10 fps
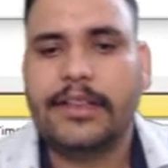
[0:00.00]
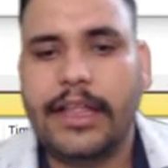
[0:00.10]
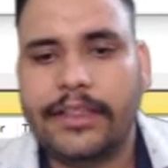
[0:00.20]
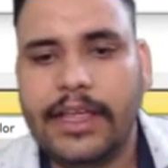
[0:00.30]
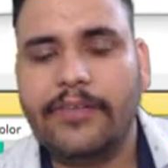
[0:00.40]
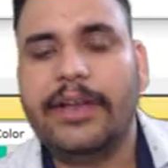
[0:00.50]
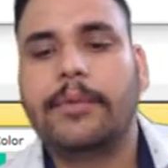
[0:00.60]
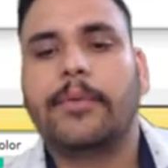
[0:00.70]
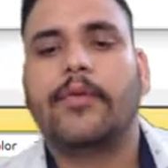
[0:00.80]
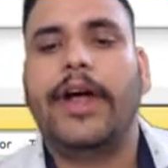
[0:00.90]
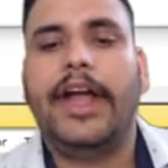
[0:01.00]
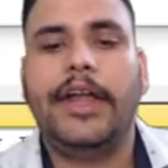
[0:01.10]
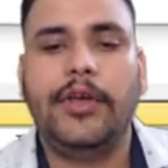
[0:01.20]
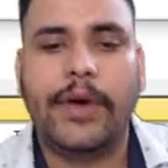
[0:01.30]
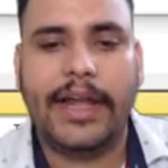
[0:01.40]
Then they will
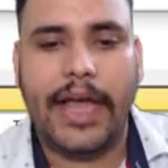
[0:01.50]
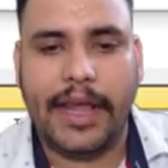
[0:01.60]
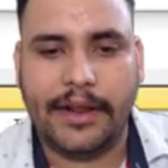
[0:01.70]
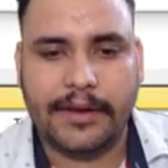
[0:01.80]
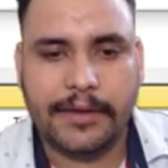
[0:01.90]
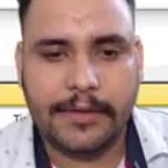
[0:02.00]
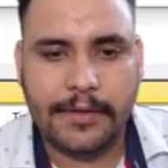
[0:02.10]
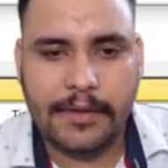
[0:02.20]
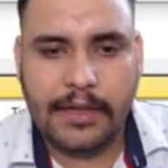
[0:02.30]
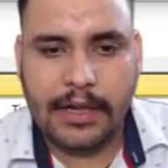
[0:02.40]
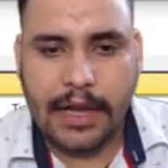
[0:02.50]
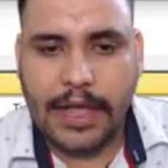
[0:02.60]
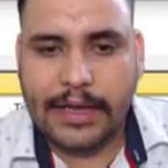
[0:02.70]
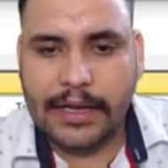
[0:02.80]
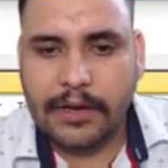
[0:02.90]
provide you an error
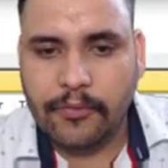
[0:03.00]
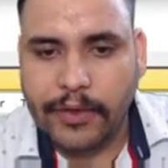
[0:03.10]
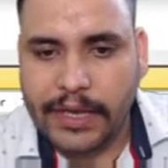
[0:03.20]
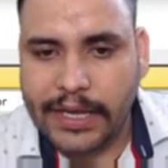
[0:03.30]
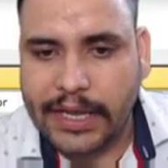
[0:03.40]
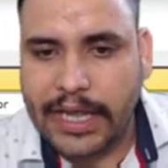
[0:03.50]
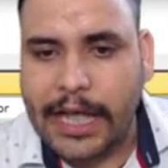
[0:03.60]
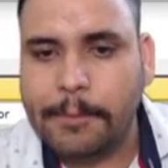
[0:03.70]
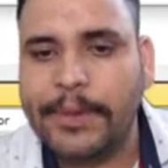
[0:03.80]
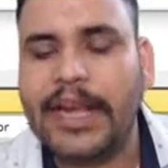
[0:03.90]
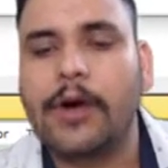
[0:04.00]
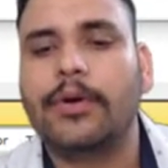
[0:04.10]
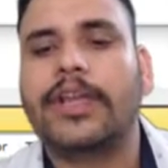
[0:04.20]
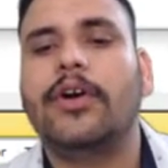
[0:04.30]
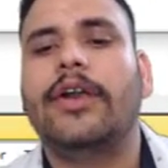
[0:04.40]
like configuring IP
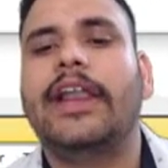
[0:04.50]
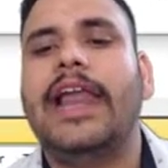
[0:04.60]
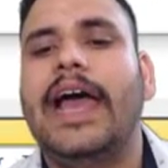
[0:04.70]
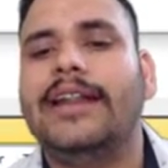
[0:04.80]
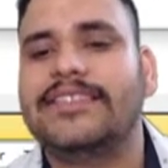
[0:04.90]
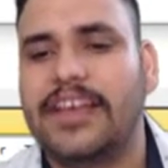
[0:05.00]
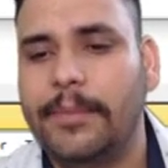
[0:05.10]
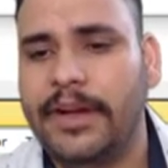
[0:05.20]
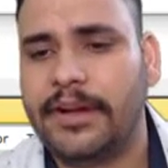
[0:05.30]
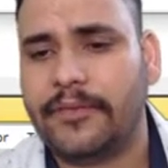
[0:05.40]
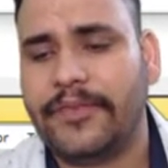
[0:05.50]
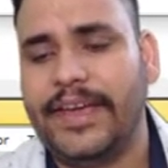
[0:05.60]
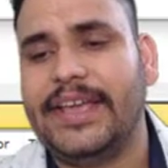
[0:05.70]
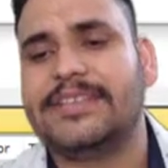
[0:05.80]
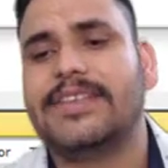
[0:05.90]
routing on a LAN sub
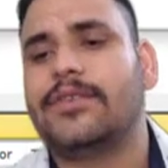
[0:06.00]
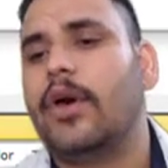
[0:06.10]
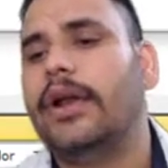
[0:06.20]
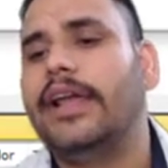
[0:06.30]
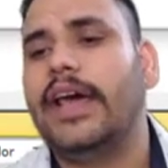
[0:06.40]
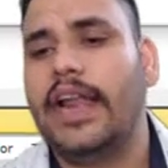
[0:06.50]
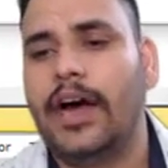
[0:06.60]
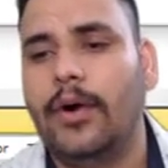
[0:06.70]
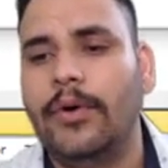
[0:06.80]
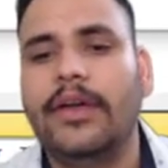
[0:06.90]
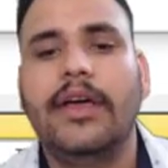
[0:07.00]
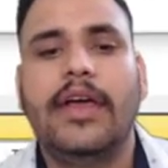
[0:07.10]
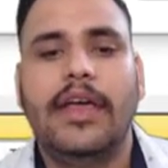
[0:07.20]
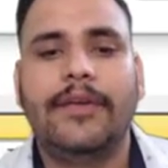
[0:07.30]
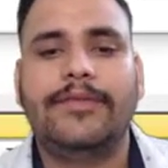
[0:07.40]
interface is only allowed
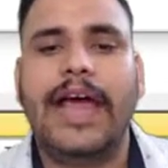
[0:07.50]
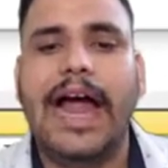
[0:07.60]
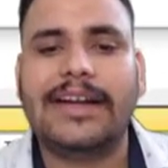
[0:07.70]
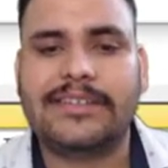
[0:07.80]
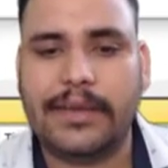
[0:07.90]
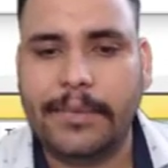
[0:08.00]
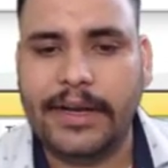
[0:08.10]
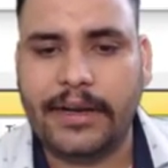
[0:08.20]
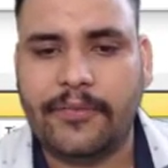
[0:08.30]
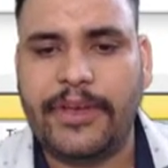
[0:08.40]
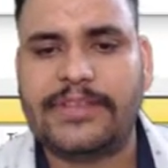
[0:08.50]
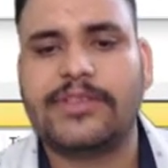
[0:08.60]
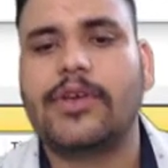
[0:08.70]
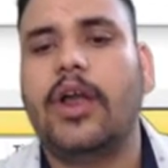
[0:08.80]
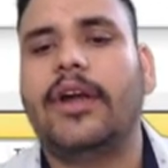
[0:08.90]
if that sub interface
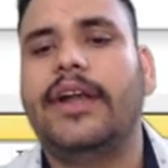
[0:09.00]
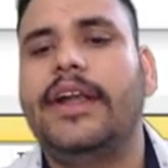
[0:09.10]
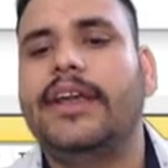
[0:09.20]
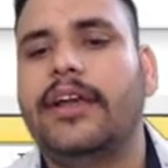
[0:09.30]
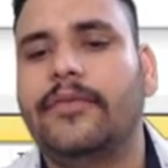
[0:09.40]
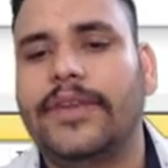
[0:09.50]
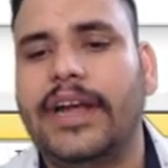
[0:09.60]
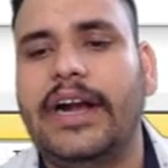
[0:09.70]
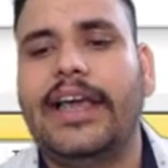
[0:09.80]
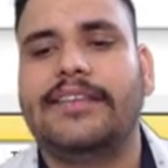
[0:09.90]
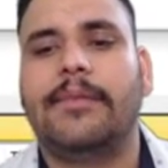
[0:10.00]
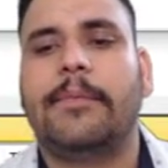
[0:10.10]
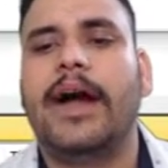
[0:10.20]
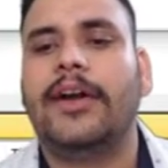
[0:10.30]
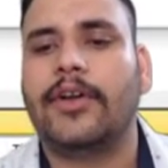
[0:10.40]
is already configured as a
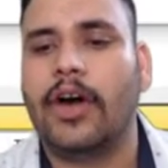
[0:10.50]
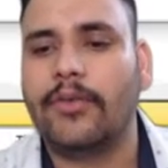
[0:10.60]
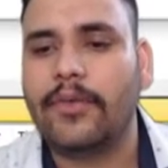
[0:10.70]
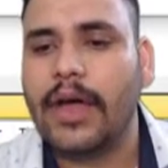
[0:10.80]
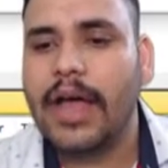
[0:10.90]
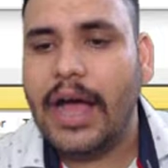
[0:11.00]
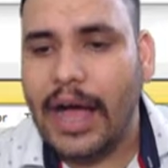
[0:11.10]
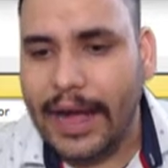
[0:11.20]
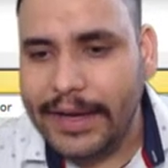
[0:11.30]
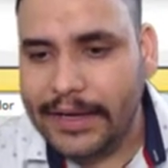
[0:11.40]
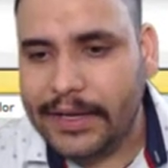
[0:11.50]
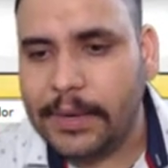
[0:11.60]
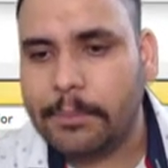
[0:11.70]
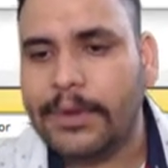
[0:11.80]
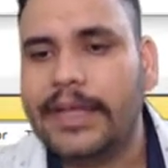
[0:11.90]
part of
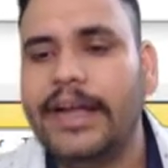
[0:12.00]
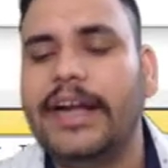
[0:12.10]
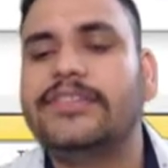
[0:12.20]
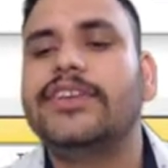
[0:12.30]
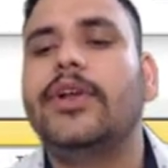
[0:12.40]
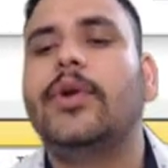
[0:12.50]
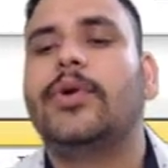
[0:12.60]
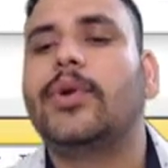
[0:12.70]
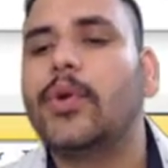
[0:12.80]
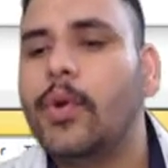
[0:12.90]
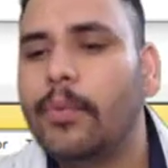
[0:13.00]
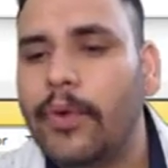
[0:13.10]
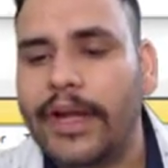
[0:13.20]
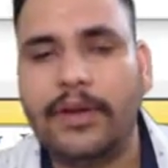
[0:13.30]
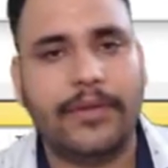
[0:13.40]
IEEE
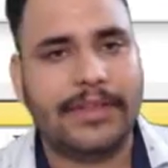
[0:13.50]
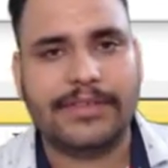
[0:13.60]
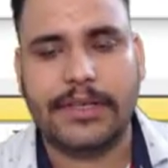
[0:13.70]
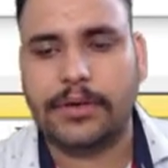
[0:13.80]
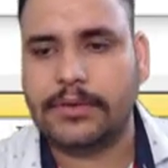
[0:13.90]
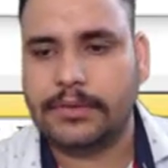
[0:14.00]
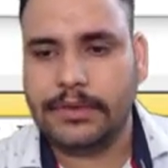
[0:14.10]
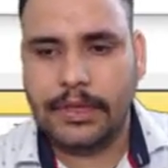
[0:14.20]
802.10,